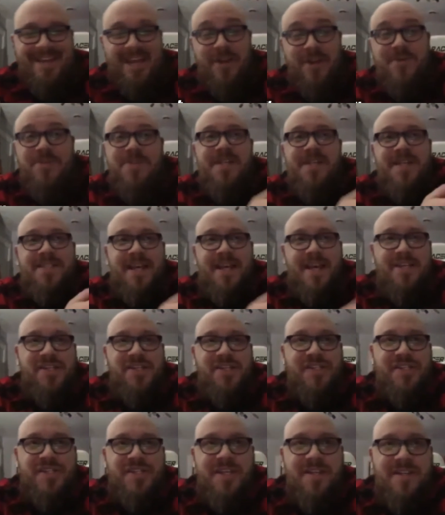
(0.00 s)
And it was nice to
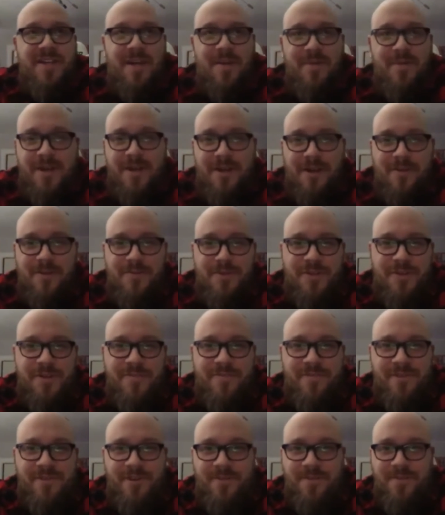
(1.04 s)
actually see a Nightmare on Elm Street
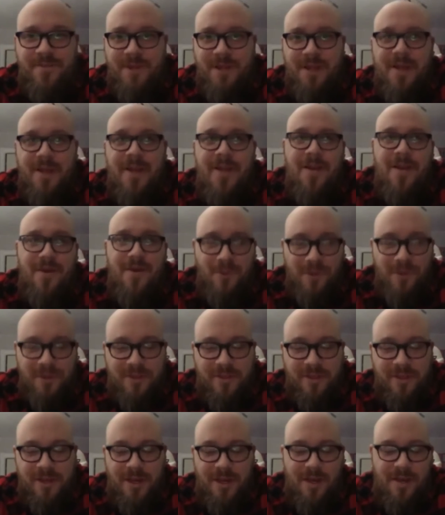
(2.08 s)
film with
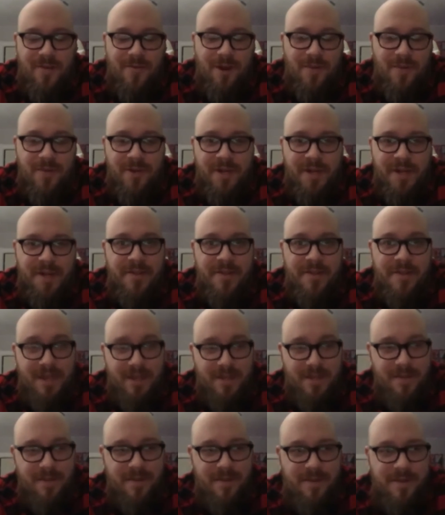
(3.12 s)
Robert Englund
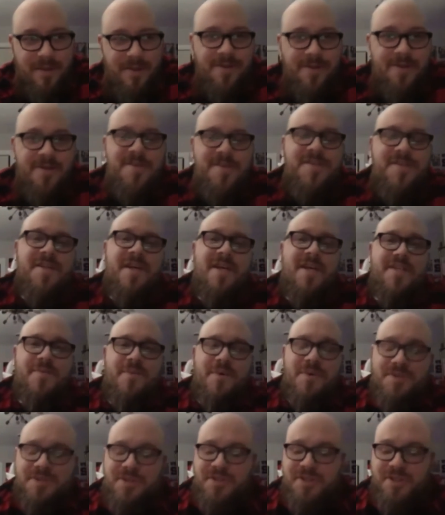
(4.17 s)
in the theaters as
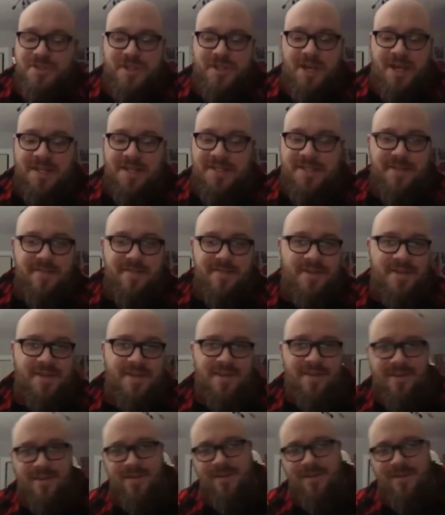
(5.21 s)
opposed to just on TV.